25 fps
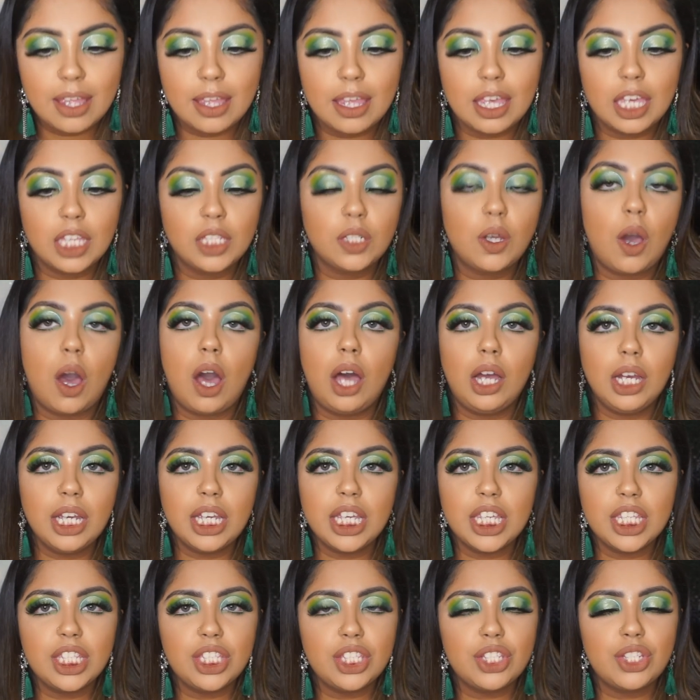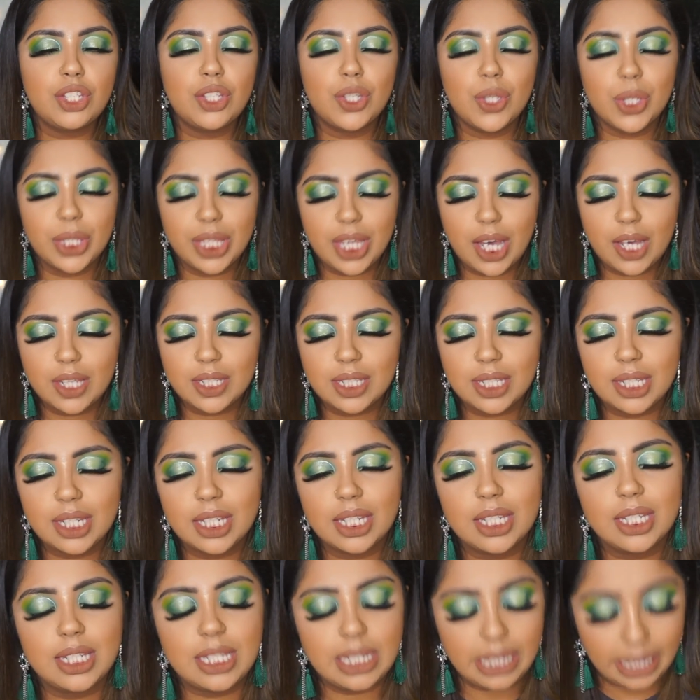In August
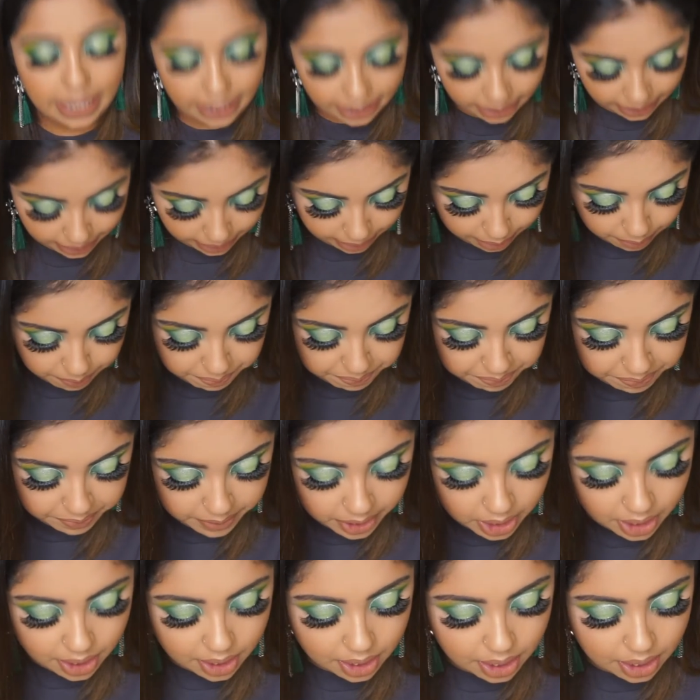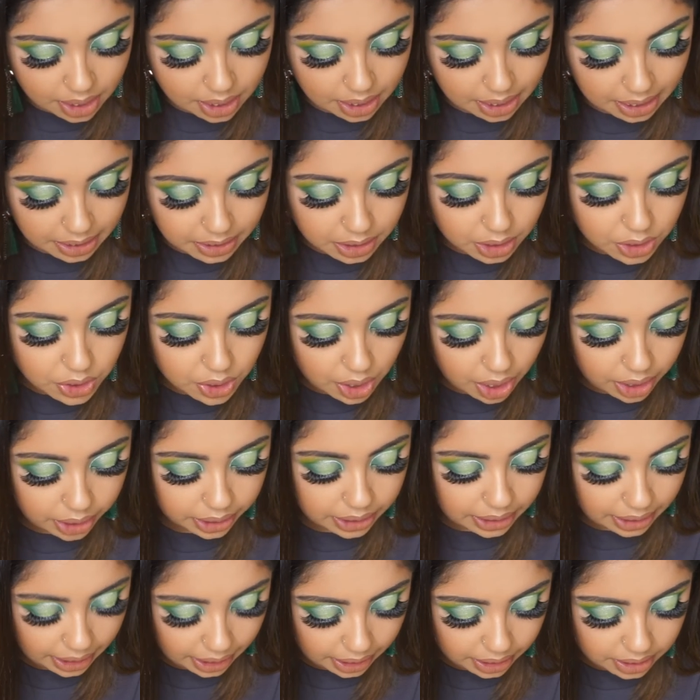2010, in the
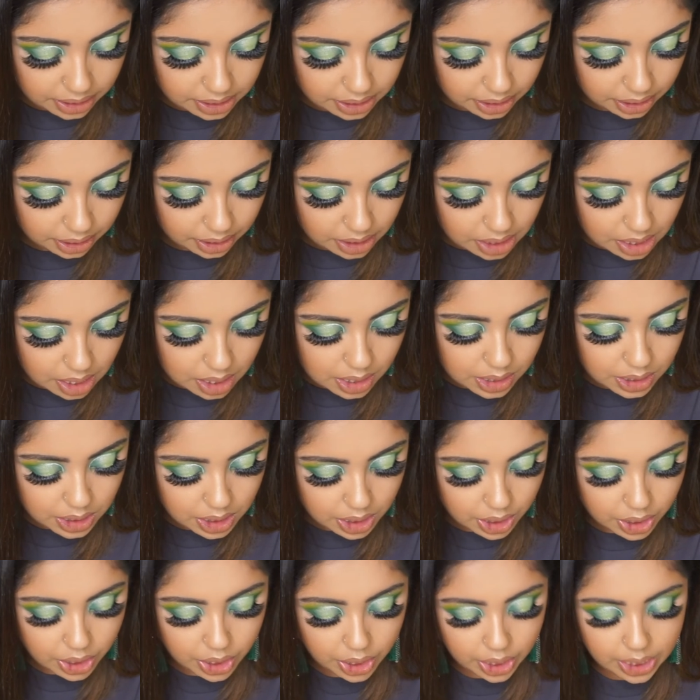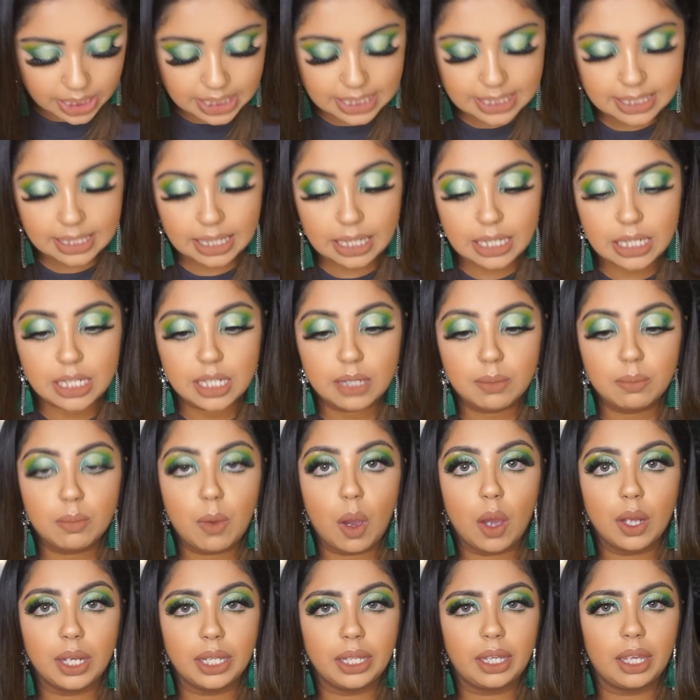dark canyon near Santa
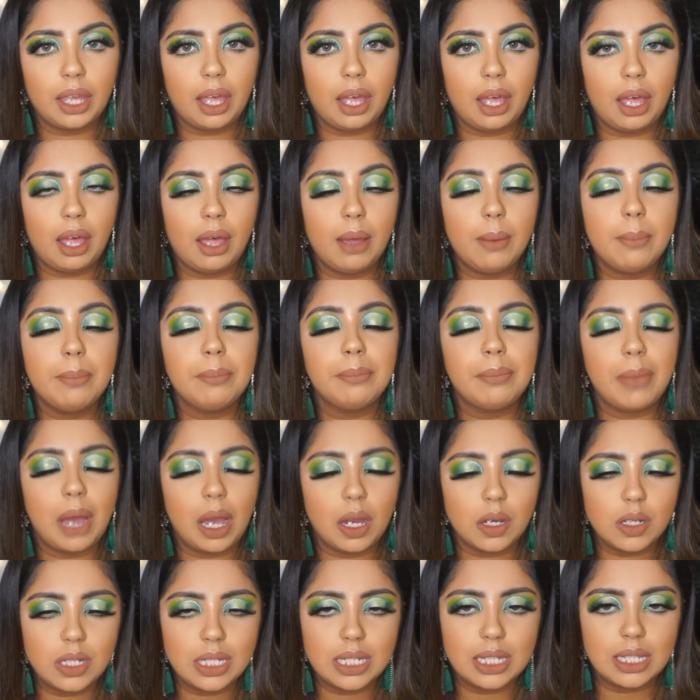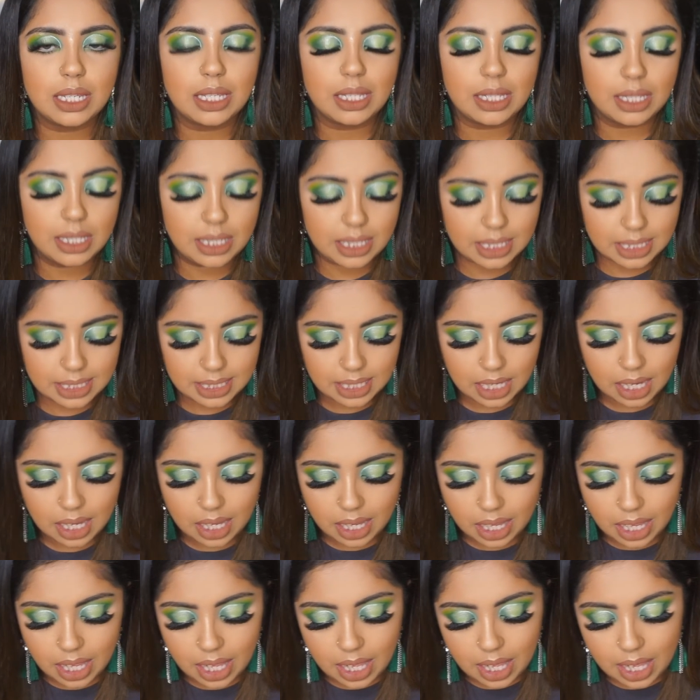Monica Mountains,
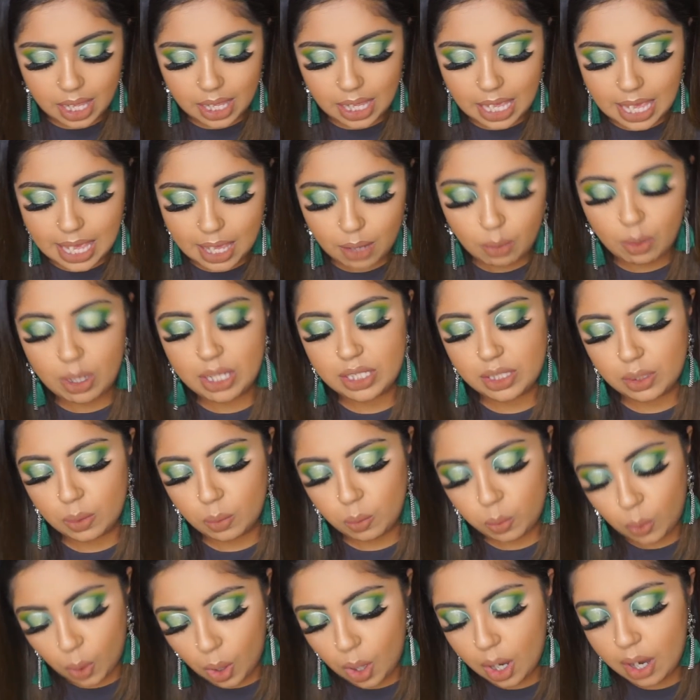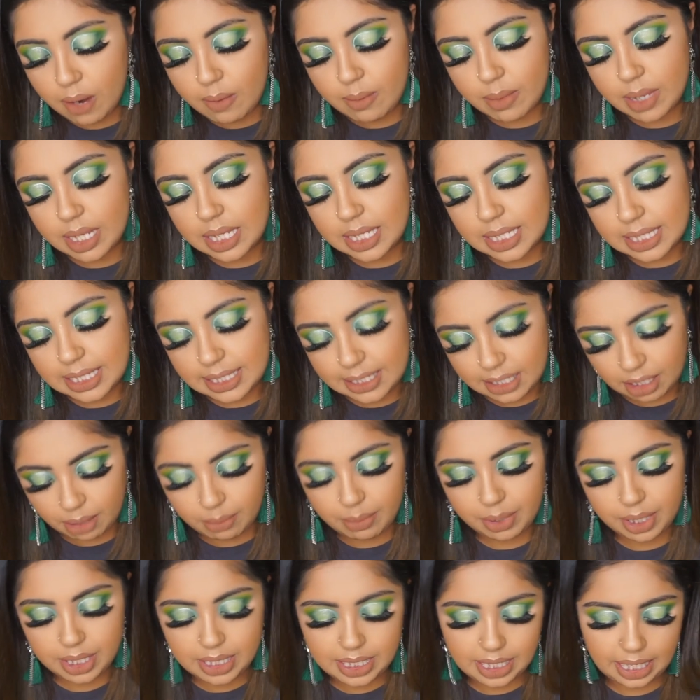it was a warm
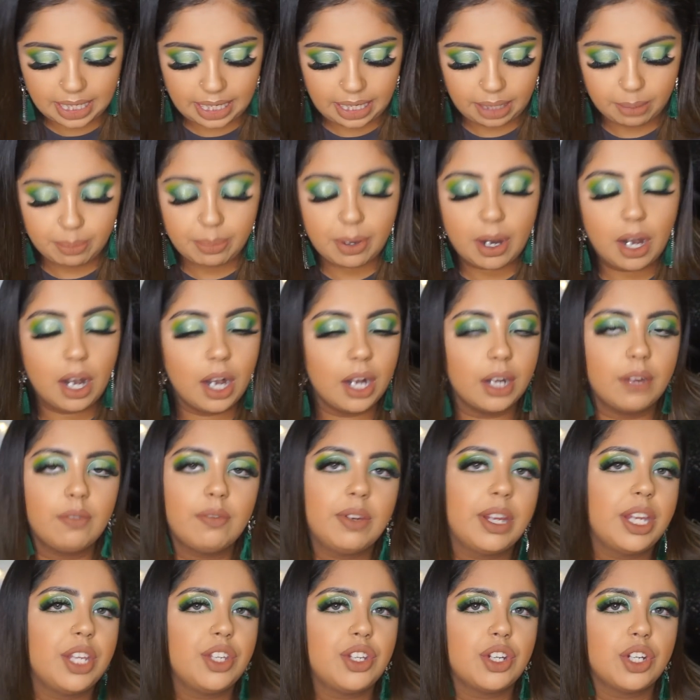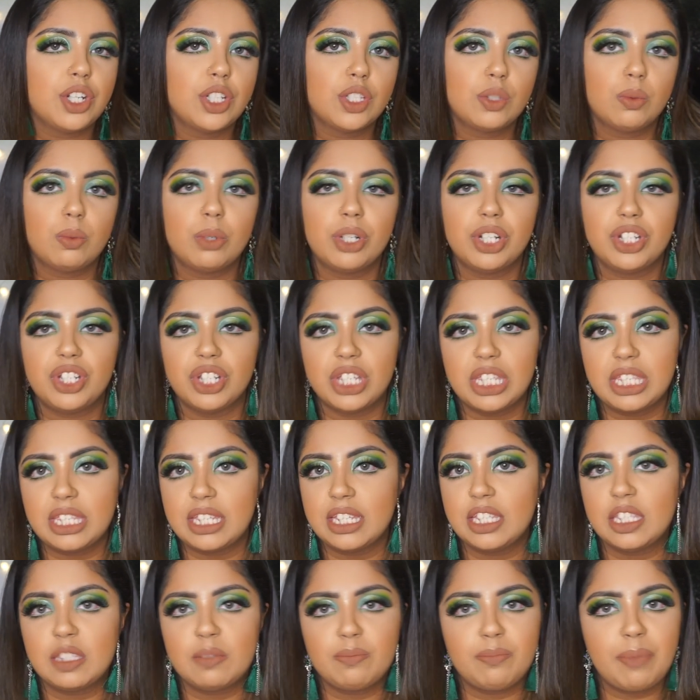summer day. Park rangers were just
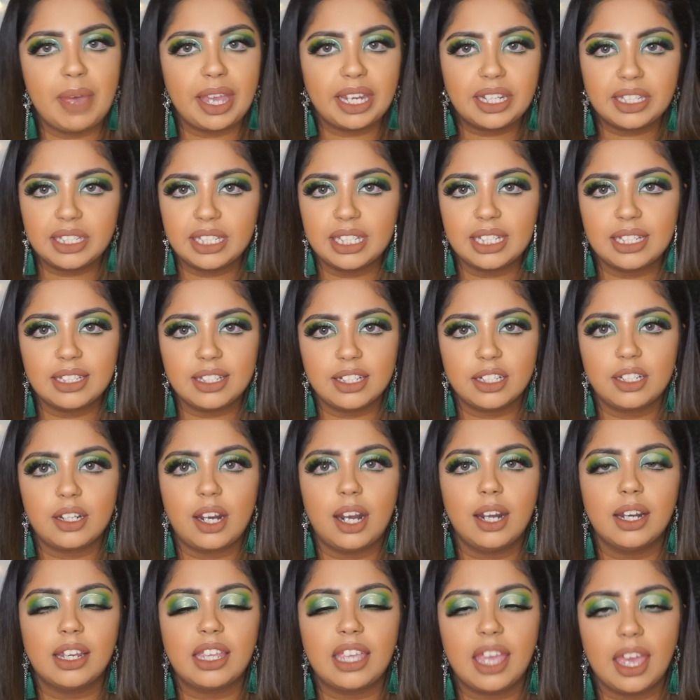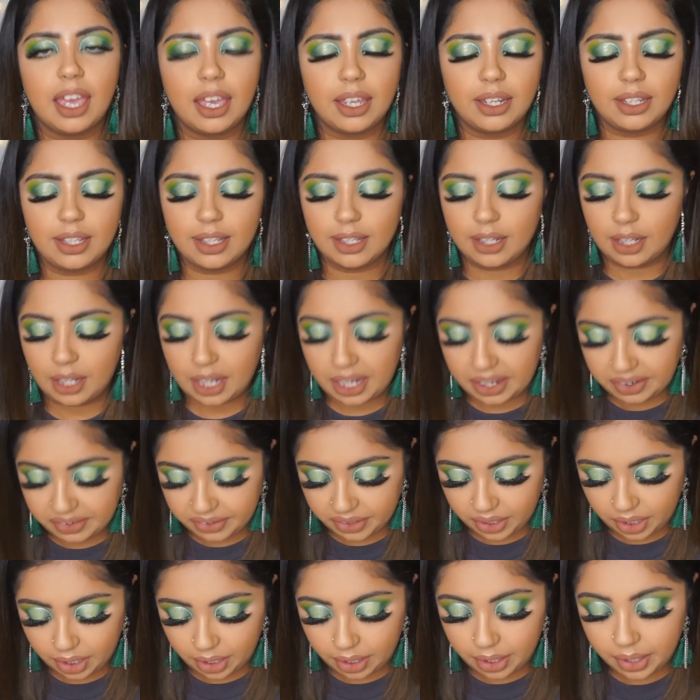inspecting the dark canyon
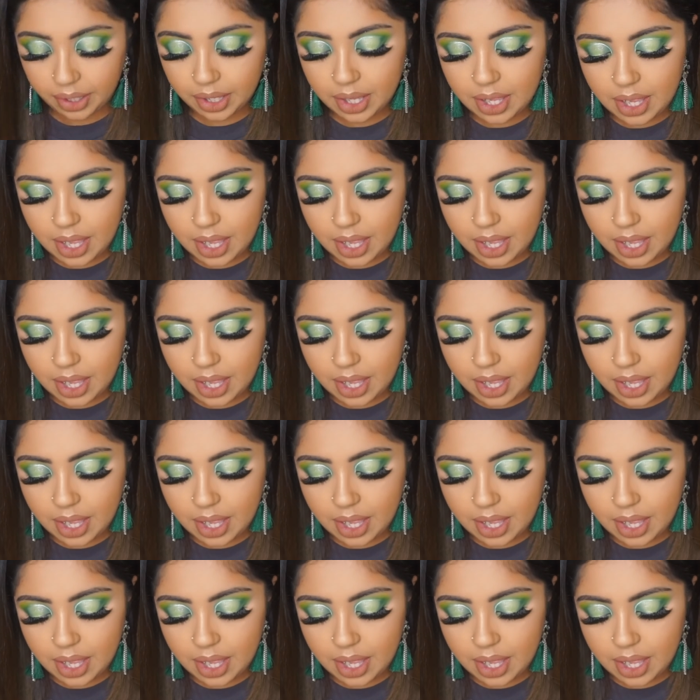area,